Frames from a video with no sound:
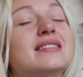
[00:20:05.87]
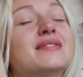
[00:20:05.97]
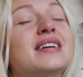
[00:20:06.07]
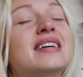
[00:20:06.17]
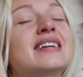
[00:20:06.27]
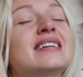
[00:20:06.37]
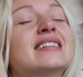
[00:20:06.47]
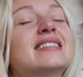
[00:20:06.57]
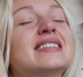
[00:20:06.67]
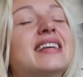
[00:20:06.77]

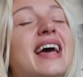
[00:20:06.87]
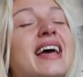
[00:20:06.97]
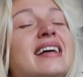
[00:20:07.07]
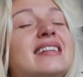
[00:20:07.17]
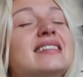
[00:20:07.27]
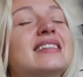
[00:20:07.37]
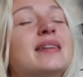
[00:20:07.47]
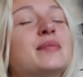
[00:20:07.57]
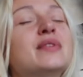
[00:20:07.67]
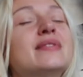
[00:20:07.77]
fingers, these hands
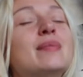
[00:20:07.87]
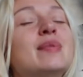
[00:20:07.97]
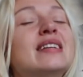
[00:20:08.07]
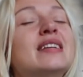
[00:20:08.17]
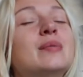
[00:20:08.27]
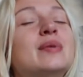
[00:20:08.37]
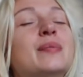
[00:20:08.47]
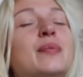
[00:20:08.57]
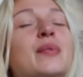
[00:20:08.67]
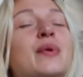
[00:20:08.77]
can move up a little bit
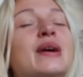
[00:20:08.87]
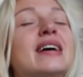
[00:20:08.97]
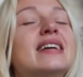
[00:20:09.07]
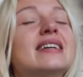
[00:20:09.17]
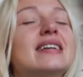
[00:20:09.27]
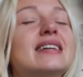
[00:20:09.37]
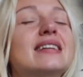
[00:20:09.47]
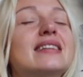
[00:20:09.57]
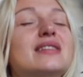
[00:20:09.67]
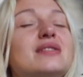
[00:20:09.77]
more
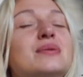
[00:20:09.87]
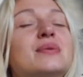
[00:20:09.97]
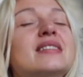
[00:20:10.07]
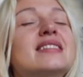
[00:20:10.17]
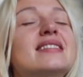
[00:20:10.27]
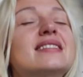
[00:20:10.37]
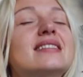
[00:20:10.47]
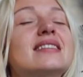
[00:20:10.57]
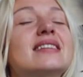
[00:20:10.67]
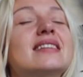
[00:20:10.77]
towards
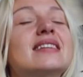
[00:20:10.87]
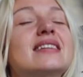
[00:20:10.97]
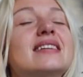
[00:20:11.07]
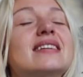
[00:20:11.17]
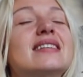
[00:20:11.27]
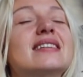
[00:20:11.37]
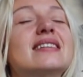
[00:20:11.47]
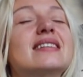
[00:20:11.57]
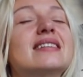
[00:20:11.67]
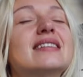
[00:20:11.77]

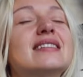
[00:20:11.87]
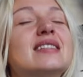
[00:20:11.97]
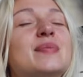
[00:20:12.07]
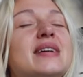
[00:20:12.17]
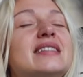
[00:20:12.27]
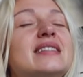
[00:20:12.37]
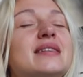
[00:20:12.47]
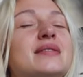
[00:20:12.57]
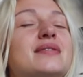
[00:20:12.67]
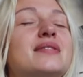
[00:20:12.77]
the space
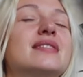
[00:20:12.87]
of